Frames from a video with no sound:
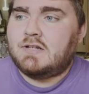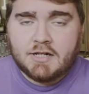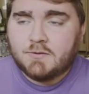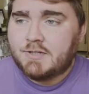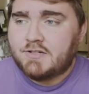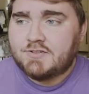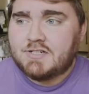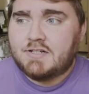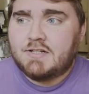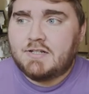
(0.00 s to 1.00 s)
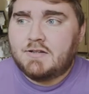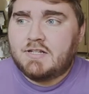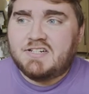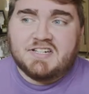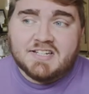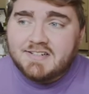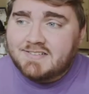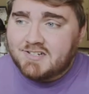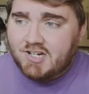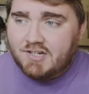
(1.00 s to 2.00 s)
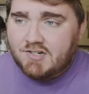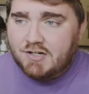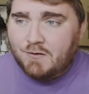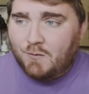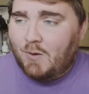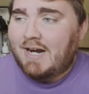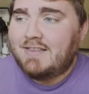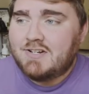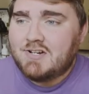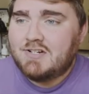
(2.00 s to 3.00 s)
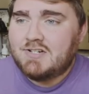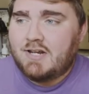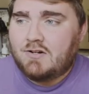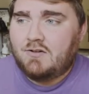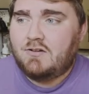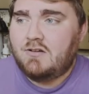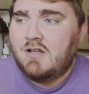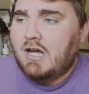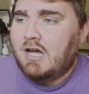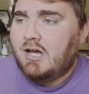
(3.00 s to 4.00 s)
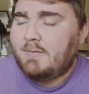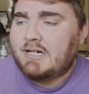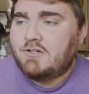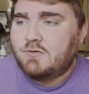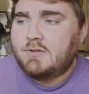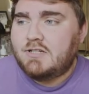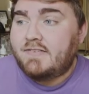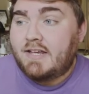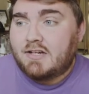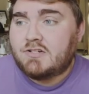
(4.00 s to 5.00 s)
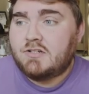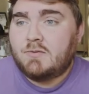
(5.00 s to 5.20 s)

I don't really understand the need to change it or why they changed it at all. Um, and I do believe they actually